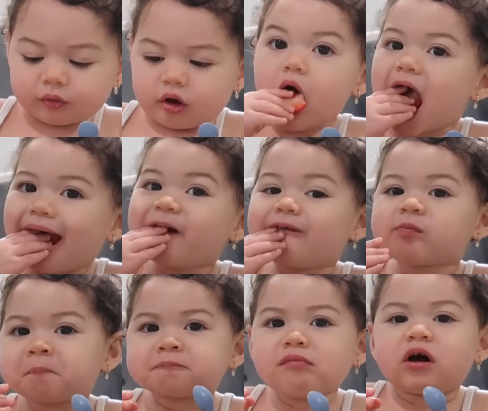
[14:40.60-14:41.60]

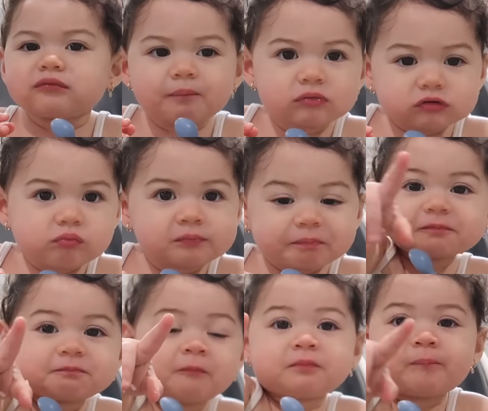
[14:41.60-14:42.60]

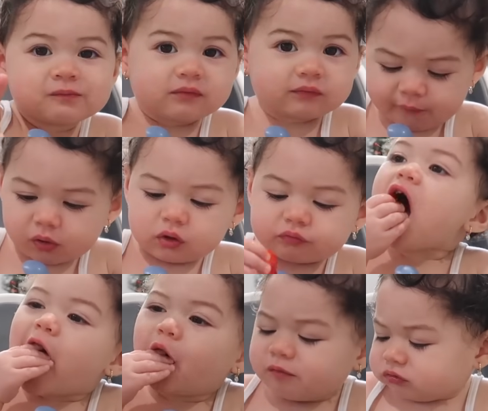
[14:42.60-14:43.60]
conversations
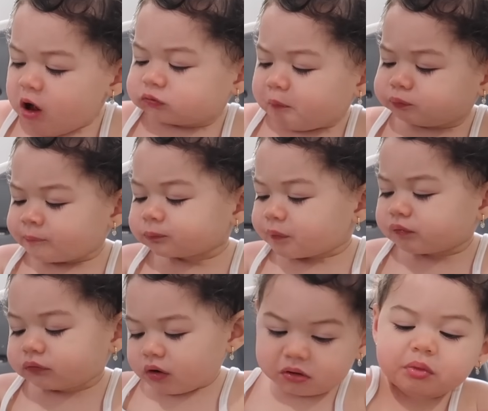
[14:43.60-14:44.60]
have died
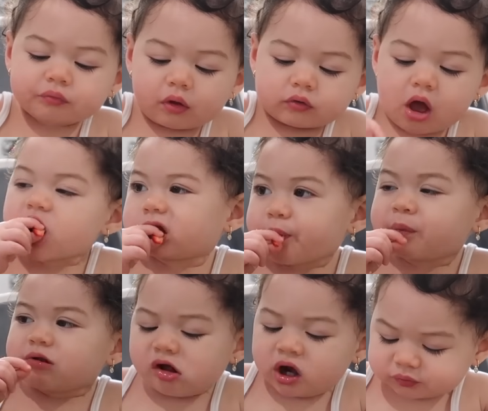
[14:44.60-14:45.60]
out, I'll
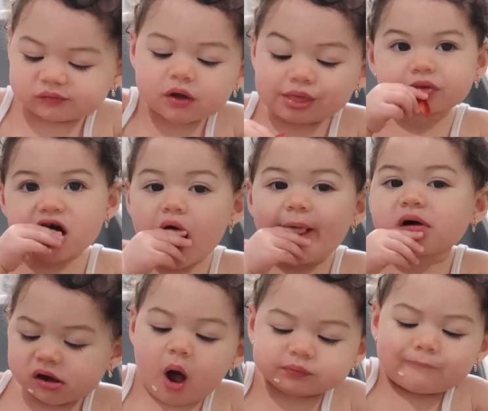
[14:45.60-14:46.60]
play the
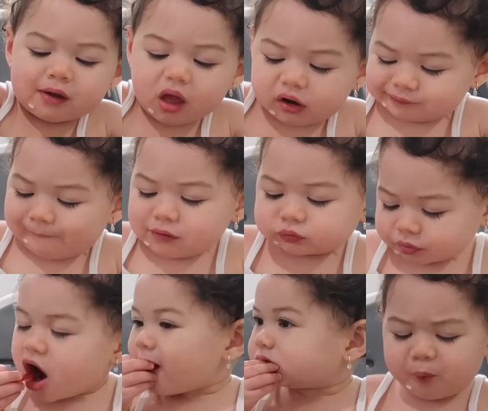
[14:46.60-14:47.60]
music from the
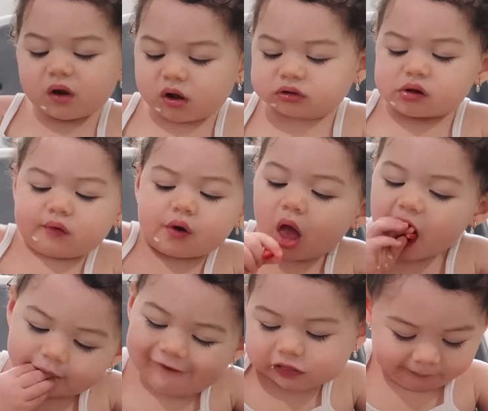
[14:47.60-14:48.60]
beginning,
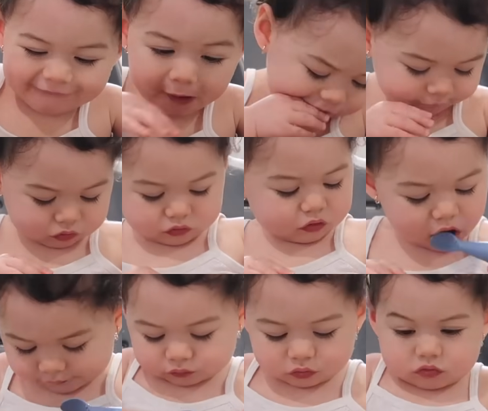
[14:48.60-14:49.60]
and then we
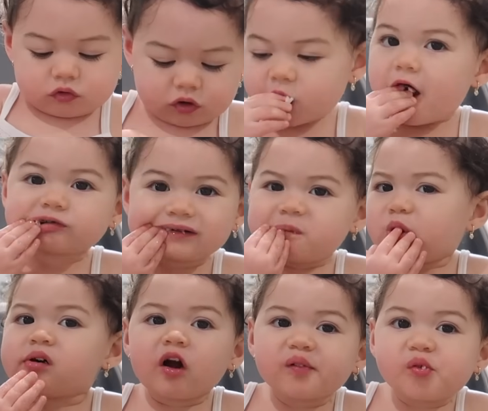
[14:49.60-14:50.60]
all just see
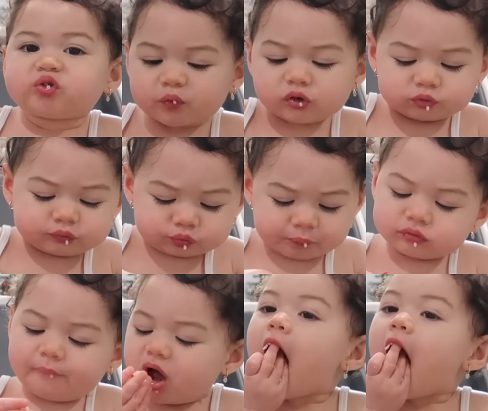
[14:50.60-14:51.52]
it again. And